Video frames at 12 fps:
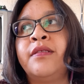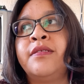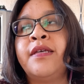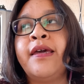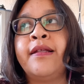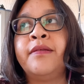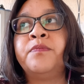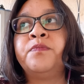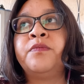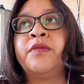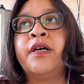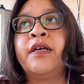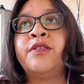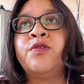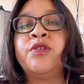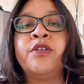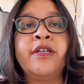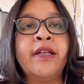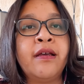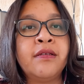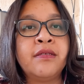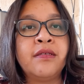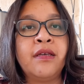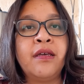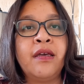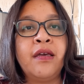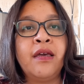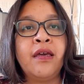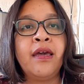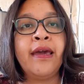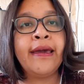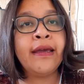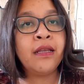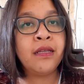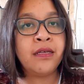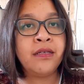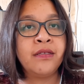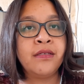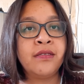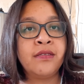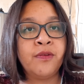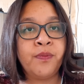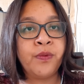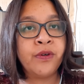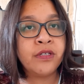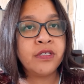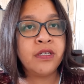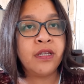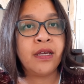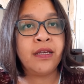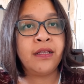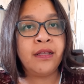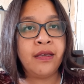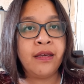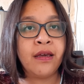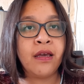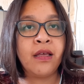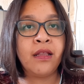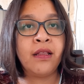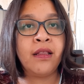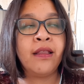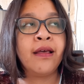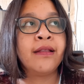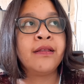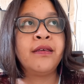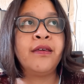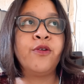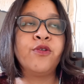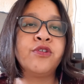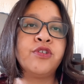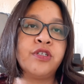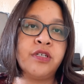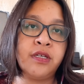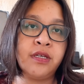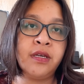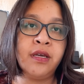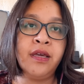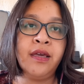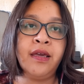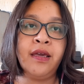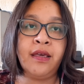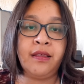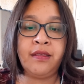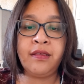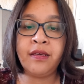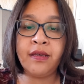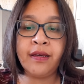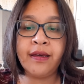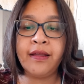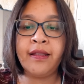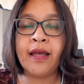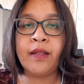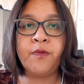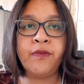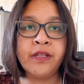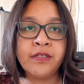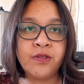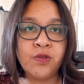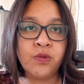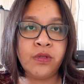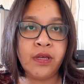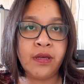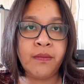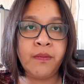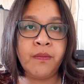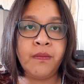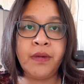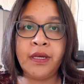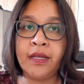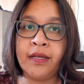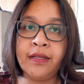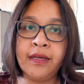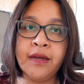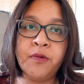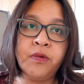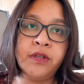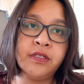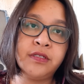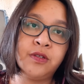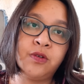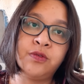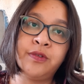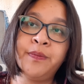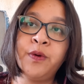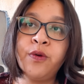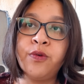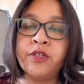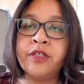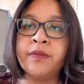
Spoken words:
tell to the class any supporting idea that he or she think that fits to the main idea written on the board.